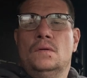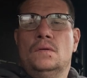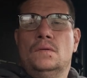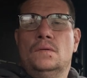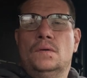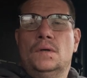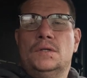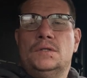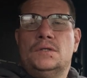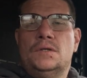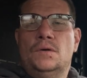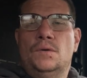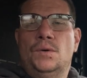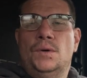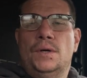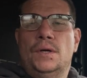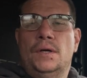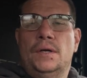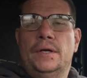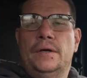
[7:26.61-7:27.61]
What's
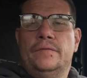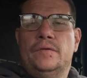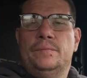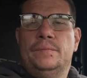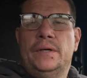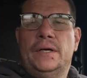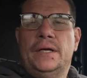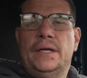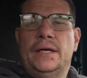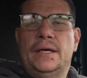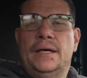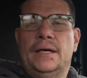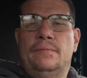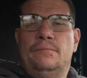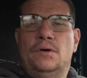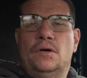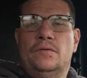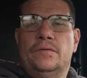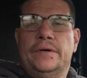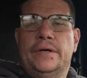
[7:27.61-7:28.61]
going on, everybody?
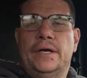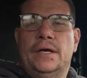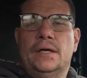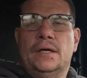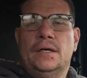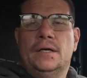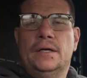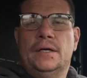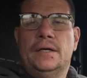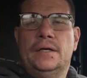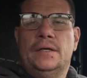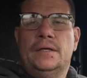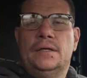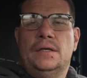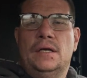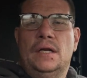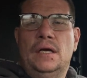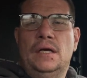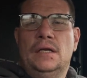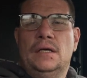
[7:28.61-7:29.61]
I'm over here
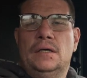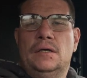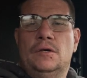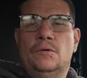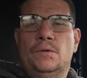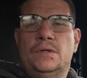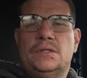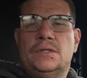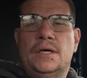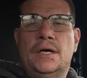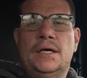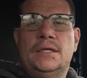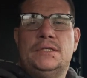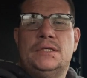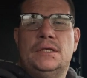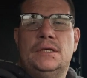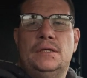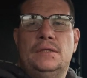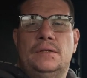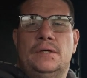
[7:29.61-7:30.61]
in Neenah,
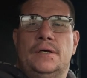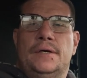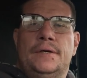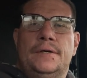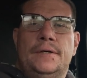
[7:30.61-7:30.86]
Wisconsin.